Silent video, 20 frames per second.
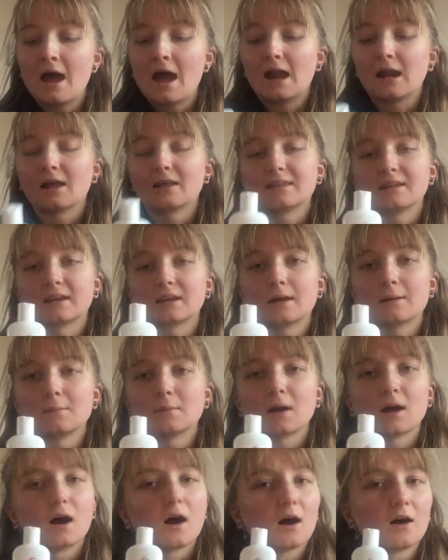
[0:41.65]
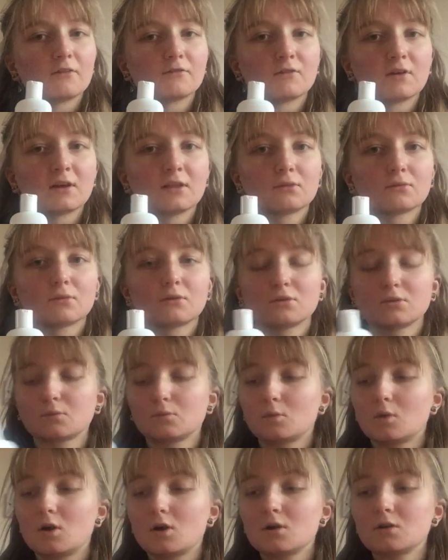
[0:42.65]
and I think I'm like halfway through the
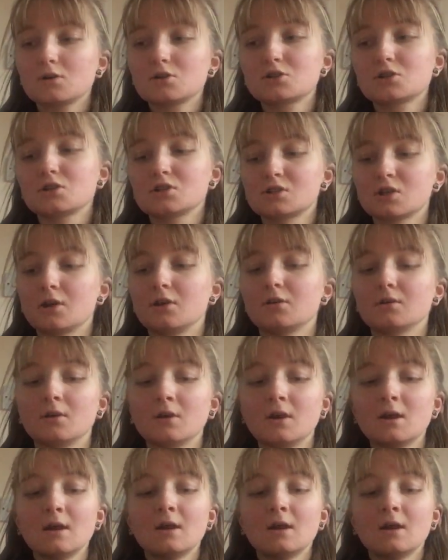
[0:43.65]
wash, so